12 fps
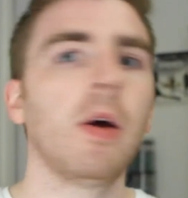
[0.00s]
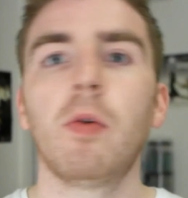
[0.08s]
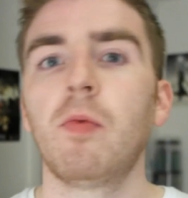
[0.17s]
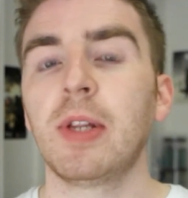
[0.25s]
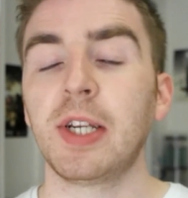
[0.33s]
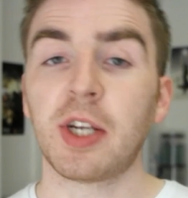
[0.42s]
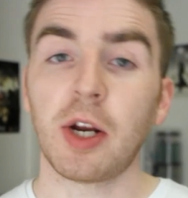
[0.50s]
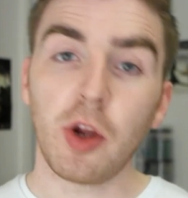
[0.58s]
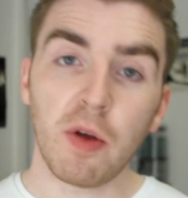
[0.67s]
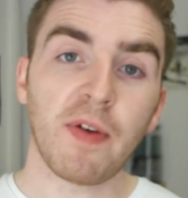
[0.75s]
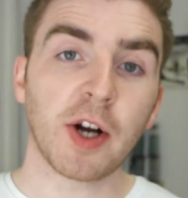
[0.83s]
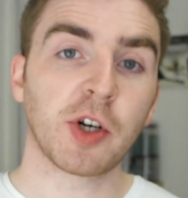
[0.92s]
released a new
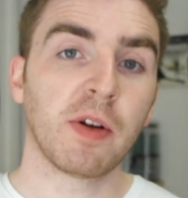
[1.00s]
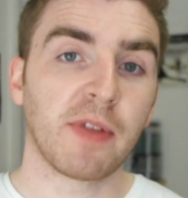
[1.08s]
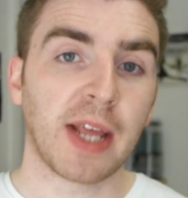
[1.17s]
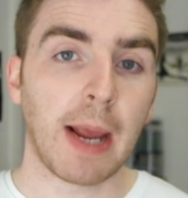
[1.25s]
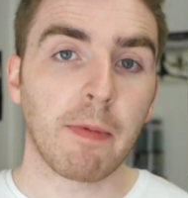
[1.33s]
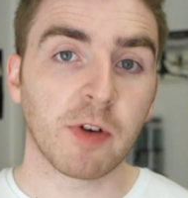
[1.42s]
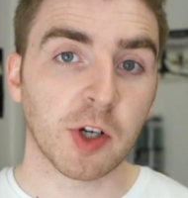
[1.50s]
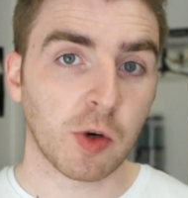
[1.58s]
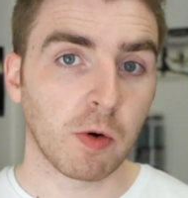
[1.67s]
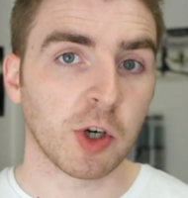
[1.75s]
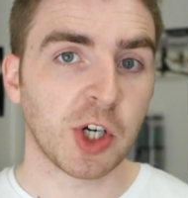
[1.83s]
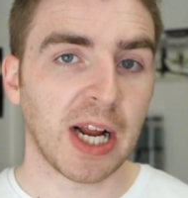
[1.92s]
version of the game for
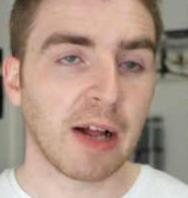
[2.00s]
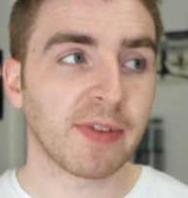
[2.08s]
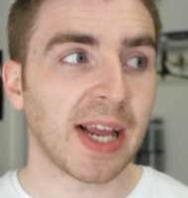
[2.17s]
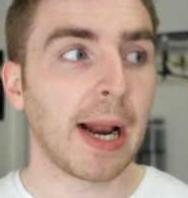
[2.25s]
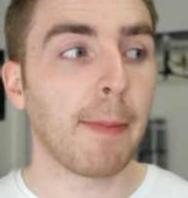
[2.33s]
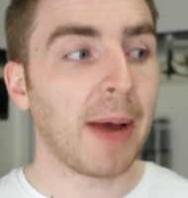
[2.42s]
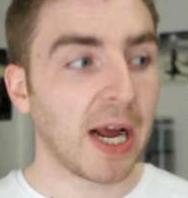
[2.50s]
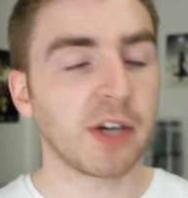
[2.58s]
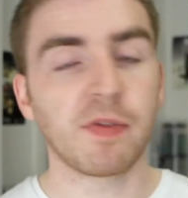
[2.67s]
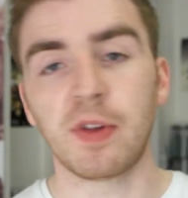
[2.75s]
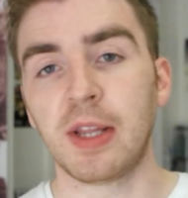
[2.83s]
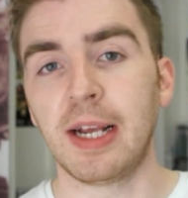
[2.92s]
store shelves and a patch
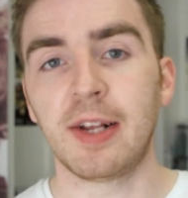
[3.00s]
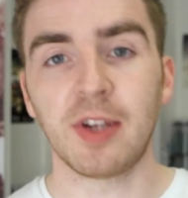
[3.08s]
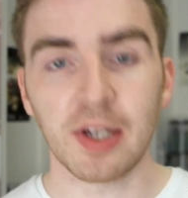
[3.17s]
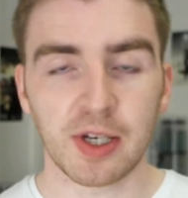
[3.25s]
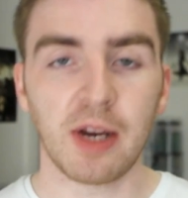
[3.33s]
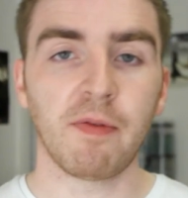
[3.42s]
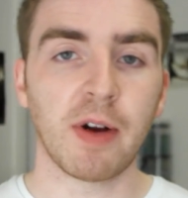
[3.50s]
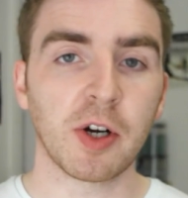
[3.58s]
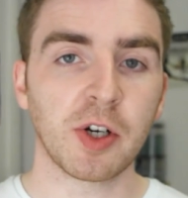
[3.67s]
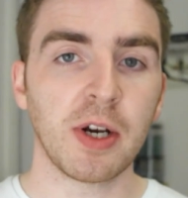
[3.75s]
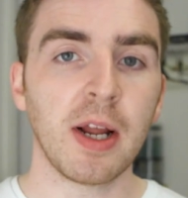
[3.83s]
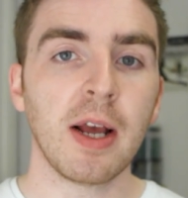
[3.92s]
for the existing version